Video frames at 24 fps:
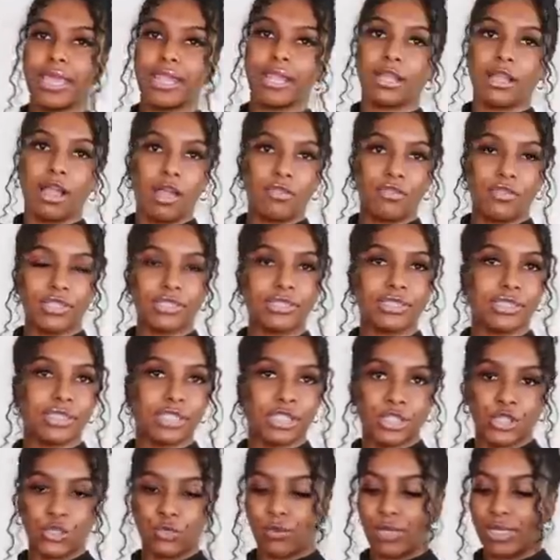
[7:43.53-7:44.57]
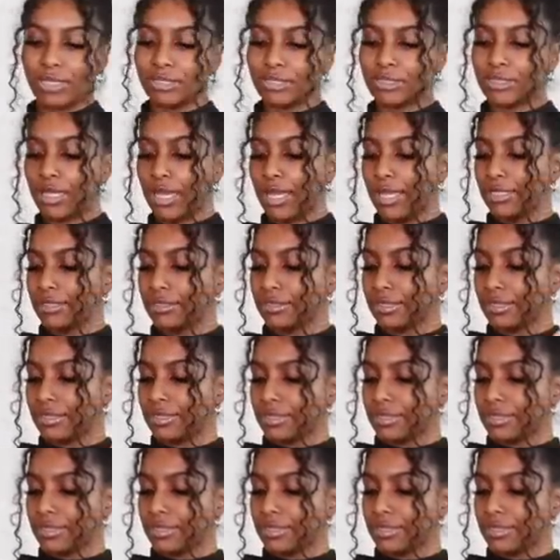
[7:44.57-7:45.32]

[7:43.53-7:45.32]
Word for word: and I got this in a U S size